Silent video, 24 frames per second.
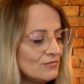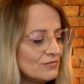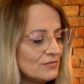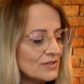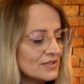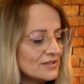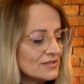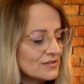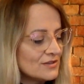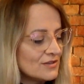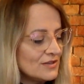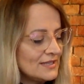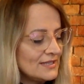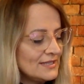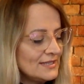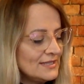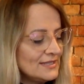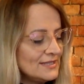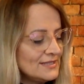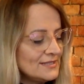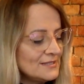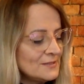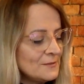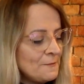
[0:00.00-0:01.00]
Let's go like
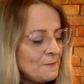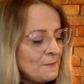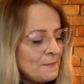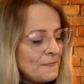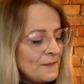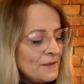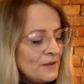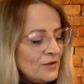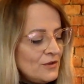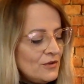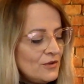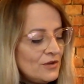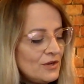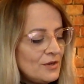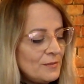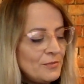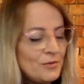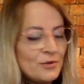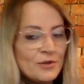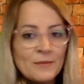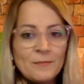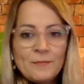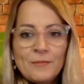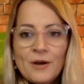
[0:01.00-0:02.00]
this. You're going to
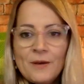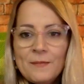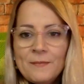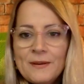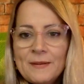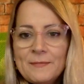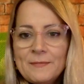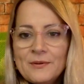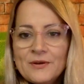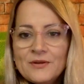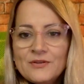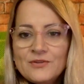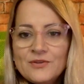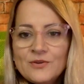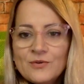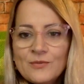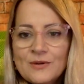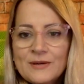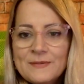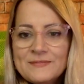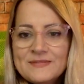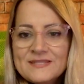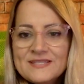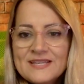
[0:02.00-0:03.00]
put a pop-up on your
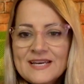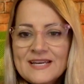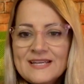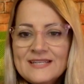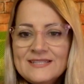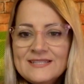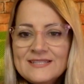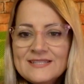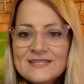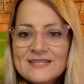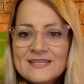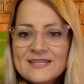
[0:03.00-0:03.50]
website.